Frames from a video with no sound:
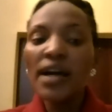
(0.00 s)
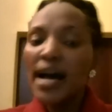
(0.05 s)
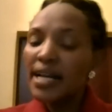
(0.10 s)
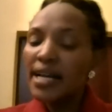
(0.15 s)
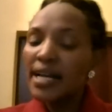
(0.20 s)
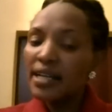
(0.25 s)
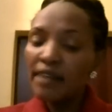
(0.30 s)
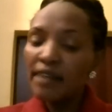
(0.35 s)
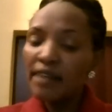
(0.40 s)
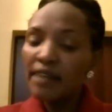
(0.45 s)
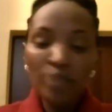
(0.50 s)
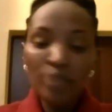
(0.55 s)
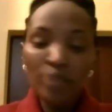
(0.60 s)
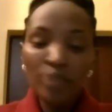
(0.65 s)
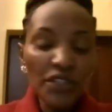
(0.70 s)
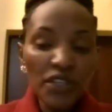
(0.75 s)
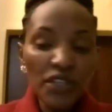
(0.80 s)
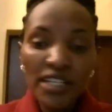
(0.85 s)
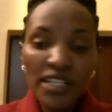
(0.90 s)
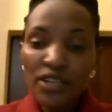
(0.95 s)
I have been
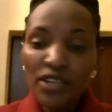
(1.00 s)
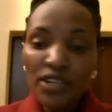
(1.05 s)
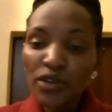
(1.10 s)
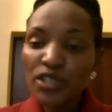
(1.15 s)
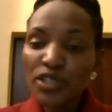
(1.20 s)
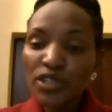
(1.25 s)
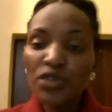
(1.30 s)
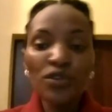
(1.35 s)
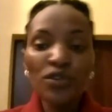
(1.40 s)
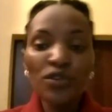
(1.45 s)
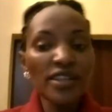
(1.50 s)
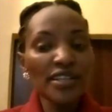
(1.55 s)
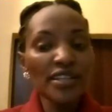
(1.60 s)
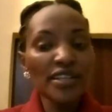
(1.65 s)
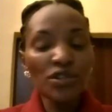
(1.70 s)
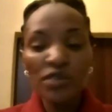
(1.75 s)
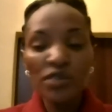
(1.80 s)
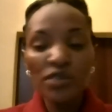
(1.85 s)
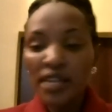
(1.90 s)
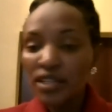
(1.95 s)
reading your story. The
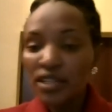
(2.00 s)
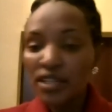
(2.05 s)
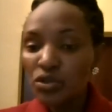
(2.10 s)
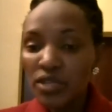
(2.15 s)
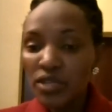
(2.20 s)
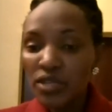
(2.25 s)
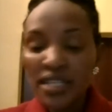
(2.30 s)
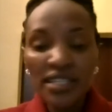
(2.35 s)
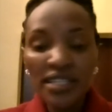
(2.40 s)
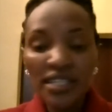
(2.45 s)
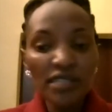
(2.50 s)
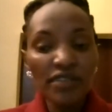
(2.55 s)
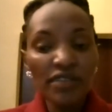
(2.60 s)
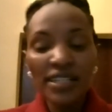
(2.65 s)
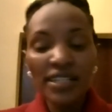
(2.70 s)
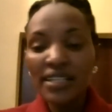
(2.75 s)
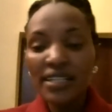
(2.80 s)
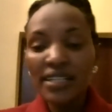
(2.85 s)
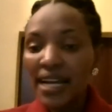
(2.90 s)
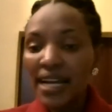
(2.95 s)
story that you did is
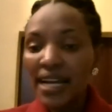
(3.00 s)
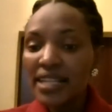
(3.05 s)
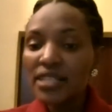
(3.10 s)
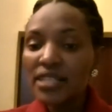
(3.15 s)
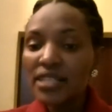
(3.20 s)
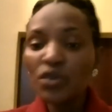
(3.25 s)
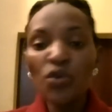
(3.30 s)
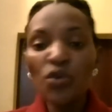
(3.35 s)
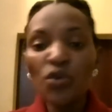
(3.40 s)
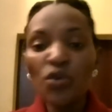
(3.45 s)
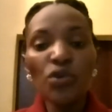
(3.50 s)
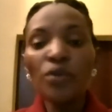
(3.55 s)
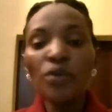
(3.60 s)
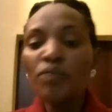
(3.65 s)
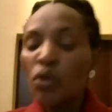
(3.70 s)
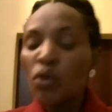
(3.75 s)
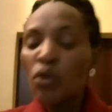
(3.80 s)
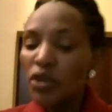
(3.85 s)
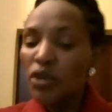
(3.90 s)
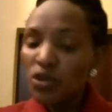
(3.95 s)
very nice. Or
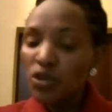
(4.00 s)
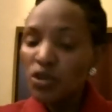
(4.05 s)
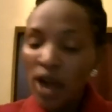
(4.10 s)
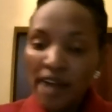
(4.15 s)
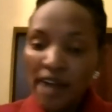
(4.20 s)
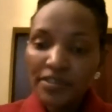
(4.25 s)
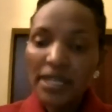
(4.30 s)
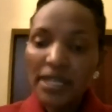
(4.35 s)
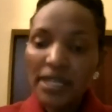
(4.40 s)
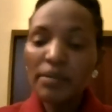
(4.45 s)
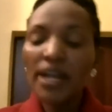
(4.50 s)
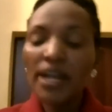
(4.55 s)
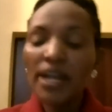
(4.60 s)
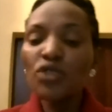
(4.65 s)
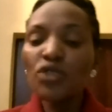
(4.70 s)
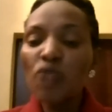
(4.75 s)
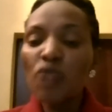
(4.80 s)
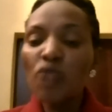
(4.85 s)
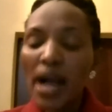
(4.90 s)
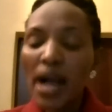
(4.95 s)
when you have time, can
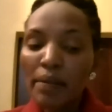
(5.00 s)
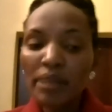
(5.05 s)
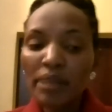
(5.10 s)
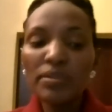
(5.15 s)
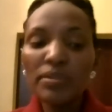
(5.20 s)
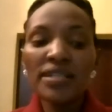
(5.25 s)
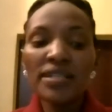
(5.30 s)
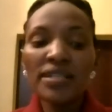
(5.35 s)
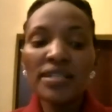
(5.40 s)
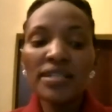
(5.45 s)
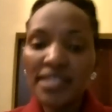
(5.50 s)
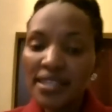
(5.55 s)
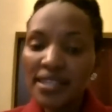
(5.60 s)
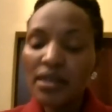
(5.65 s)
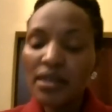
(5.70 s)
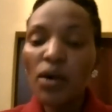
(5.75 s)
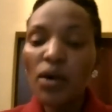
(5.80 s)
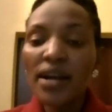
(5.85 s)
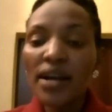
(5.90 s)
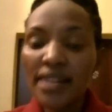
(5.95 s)
you come and meet and see the
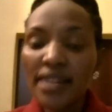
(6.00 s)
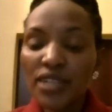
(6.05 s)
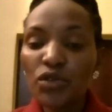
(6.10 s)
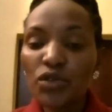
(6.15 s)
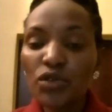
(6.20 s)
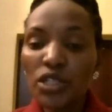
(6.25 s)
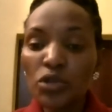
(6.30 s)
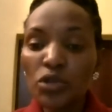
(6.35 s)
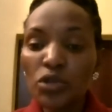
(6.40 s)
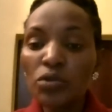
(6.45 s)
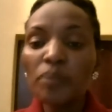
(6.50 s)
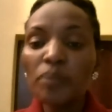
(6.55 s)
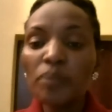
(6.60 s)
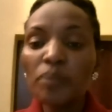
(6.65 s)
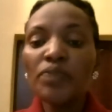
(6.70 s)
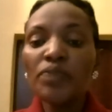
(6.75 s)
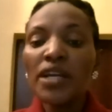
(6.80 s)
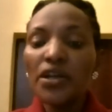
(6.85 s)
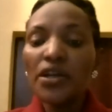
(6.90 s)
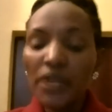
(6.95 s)
work that we do?
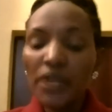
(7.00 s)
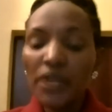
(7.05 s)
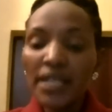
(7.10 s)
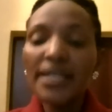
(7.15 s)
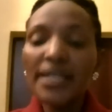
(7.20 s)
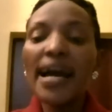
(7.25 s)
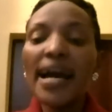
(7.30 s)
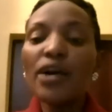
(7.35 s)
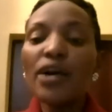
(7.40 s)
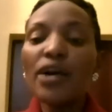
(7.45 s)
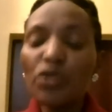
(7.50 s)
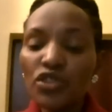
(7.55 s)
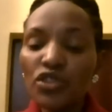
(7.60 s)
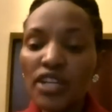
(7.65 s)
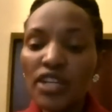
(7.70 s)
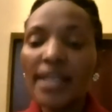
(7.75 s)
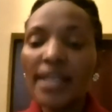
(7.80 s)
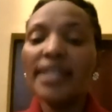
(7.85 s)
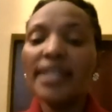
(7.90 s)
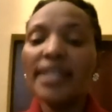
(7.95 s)
Really, a good
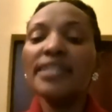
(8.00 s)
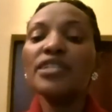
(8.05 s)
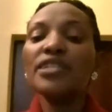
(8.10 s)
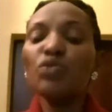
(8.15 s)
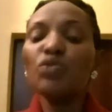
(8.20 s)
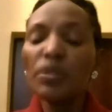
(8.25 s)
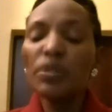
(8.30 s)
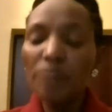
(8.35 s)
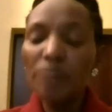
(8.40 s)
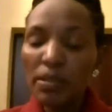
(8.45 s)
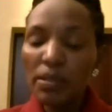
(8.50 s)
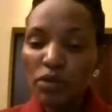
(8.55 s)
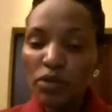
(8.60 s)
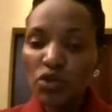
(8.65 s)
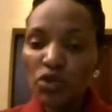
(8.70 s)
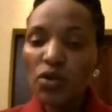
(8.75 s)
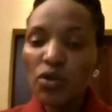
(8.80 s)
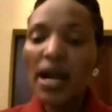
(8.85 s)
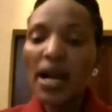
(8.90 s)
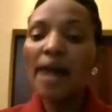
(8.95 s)
journalist will be able
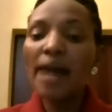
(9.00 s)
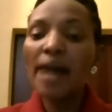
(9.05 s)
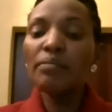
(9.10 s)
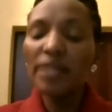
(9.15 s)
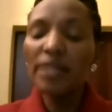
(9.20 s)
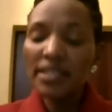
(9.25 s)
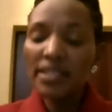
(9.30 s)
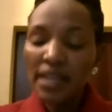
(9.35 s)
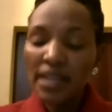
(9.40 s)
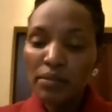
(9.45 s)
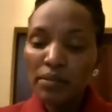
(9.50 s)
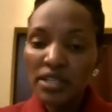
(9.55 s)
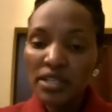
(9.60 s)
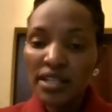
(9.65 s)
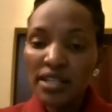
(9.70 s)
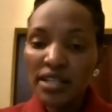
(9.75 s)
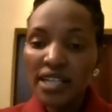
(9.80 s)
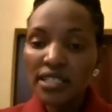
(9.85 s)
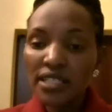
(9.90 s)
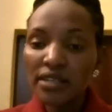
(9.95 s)
to come, establish
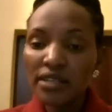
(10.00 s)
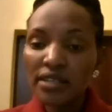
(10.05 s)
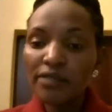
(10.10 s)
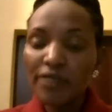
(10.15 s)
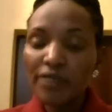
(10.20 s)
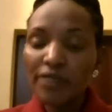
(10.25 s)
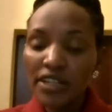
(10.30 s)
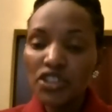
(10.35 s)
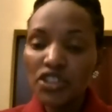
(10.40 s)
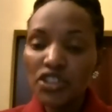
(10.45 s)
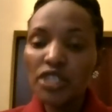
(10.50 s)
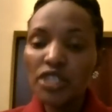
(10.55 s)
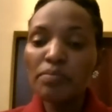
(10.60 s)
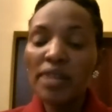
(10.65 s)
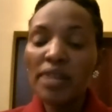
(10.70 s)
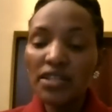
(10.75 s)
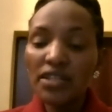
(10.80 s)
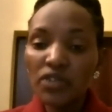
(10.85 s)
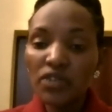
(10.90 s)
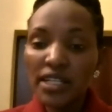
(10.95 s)
that friendship,
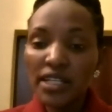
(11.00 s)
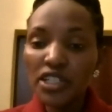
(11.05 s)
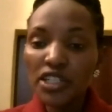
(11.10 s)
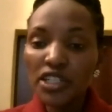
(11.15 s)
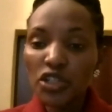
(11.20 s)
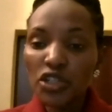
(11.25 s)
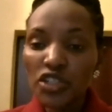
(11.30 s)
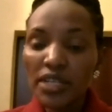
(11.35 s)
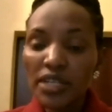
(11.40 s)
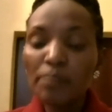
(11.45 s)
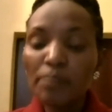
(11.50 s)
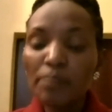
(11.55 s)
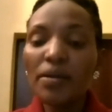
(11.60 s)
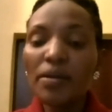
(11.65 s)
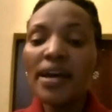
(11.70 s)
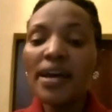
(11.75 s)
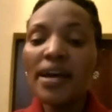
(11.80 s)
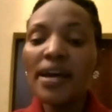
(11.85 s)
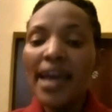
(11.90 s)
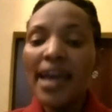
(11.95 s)
that relationship.
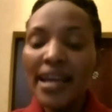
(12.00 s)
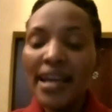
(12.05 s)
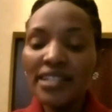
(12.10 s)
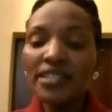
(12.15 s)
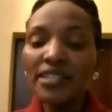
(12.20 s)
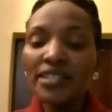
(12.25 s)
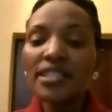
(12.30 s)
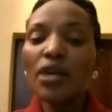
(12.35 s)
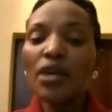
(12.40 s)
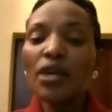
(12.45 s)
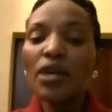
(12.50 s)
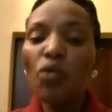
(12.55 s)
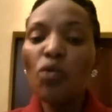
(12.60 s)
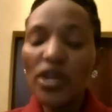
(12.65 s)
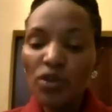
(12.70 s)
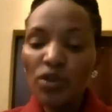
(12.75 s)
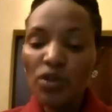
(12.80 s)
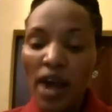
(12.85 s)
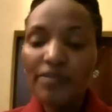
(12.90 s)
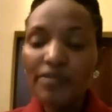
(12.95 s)
And when
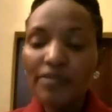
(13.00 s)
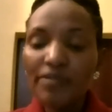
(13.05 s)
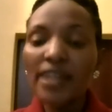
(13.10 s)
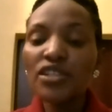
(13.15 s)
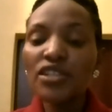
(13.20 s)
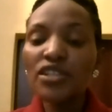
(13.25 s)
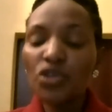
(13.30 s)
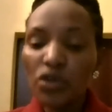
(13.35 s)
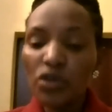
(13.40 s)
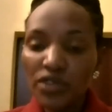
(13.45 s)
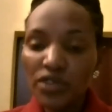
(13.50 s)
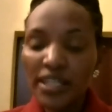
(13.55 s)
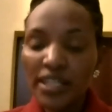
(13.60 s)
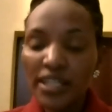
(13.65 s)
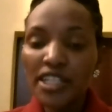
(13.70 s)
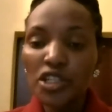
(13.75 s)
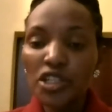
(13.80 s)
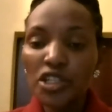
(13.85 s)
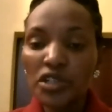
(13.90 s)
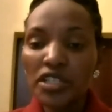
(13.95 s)
you have that strong
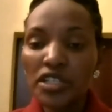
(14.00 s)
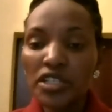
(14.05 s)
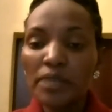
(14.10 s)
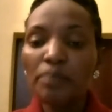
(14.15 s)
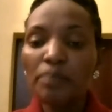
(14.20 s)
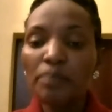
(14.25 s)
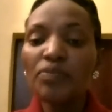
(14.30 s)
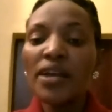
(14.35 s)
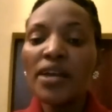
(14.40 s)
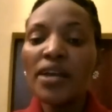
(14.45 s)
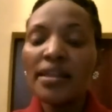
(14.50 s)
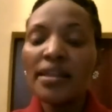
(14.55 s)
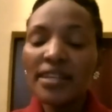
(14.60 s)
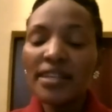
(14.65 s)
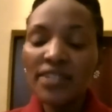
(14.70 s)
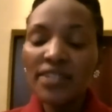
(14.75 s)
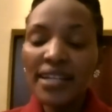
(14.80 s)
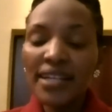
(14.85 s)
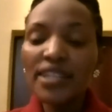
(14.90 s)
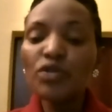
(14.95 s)
relationship, the
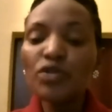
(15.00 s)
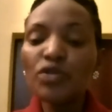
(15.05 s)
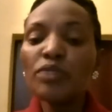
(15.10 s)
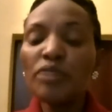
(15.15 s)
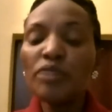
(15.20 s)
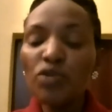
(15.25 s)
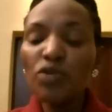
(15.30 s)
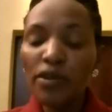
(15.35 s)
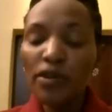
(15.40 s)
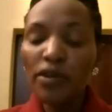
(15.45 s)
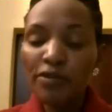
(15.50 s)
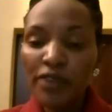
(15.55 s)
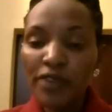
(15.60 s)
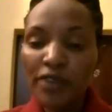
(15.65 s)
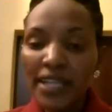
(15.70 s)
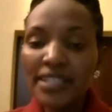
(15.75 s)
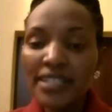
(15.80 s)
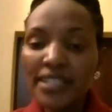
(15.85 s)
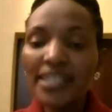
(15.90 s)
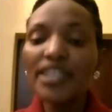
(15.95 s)
journalist will be your
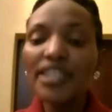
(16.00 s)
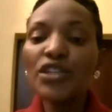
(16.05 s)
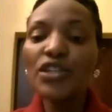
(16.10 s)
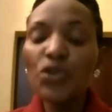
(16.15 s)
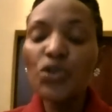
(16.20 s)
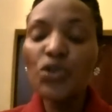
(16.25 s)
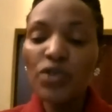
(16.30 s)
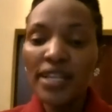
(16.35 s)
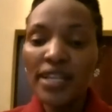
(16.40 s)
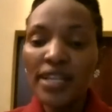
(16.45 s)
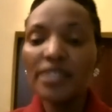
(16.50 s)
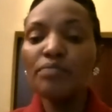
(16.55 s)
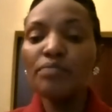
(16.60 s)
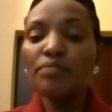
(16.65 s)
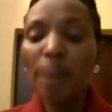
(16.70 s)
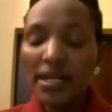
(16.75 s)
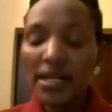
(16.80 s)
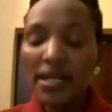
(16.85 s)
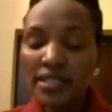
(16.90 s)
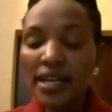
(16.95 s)
friend in good and in
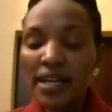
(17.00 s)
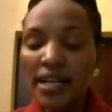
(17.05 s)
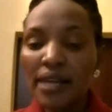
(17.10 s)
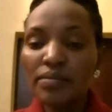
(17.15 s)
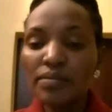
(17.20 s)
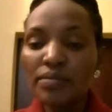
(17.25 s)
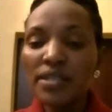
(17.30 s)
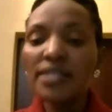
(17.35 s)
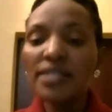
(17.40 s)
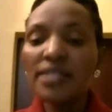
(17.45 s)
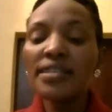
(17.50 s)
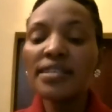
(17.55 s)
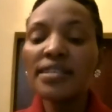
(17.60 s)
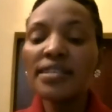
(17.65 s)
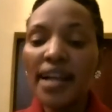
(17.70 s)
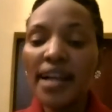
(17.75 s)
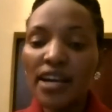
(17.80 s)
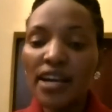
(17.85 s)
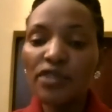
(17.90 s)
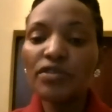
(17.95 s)
bad times. This is the
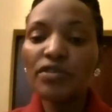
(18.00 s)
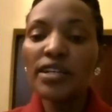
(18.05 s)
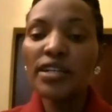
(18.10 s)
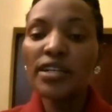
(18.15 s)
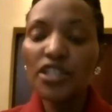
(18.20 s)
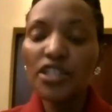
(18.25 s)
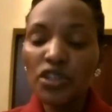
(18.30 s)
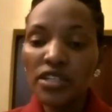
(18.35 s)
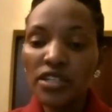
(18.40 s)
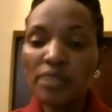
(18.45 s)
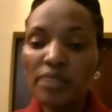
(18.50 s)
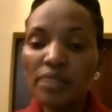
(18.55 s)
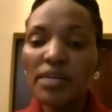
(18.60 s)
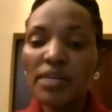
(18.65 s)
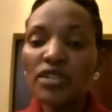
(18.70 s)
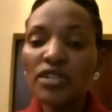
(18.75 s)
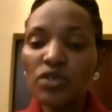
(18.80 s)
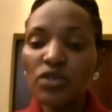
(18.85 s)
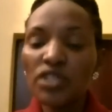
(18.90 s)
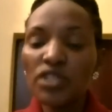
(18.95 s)
kind of relationship
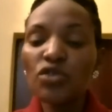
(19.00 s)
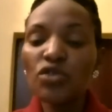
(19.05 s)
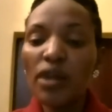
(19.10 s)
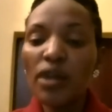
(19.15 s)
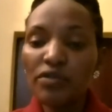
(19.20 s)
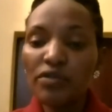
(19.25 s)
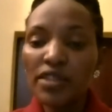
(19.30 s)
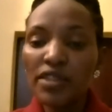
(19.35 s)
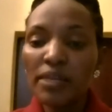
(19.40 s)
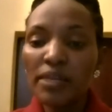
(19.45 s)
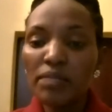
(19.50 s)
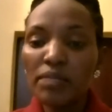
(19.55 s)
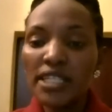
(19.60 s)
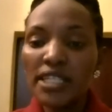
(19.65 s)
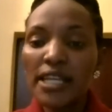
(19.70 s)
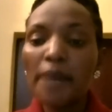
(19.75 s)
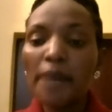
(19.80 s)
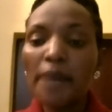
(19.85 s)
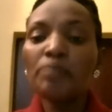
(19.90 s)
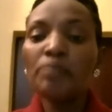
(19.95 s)
that you need to have with the
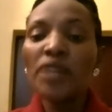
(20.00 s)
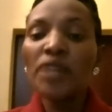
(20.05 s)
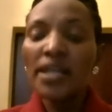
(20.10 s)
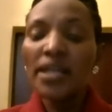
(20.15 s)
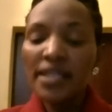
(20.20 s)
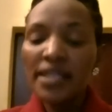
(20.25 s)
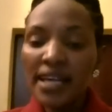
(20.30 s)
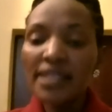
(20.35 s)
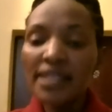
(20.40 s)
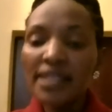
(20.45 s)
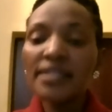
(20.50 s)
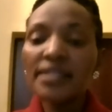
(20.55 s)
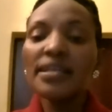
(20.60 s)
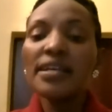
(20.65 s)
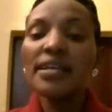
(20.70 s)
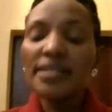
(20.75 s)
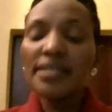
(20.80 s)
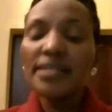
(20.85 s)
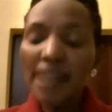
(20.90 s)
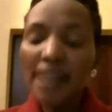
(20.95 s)
media. Yes,
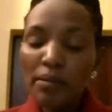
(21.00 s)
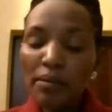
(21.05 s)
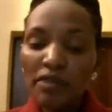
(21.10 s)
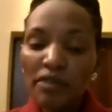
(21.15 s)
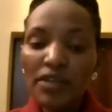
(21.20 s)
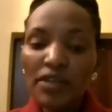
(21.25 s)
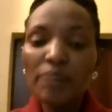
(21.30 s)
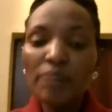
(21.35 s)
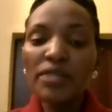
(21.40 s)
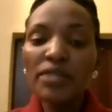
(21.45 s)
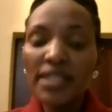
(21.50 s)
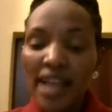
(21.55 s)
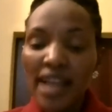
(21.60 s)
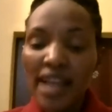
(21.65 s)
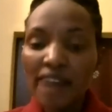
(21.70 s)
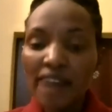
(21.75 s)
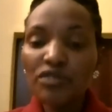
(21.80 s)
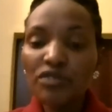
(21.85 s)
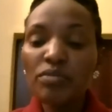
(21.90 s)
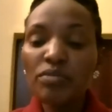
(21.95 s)
some of them really
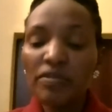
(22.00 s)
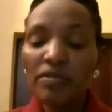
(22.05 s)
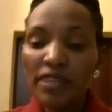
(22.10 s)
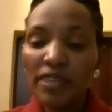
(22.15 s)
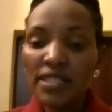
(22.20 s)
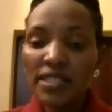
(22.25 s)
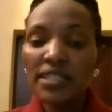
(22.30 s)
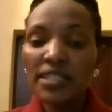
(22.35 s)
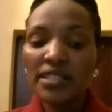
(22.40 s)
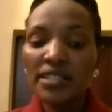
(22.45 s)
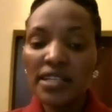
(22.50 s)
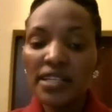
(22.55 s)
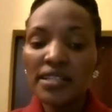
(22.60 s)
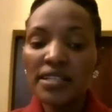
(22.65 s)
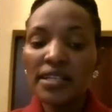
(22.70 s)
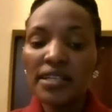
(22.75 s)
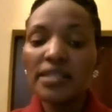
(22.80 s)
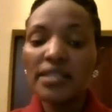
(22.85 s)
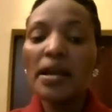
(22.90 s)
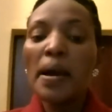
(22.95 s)
have to be facilitated.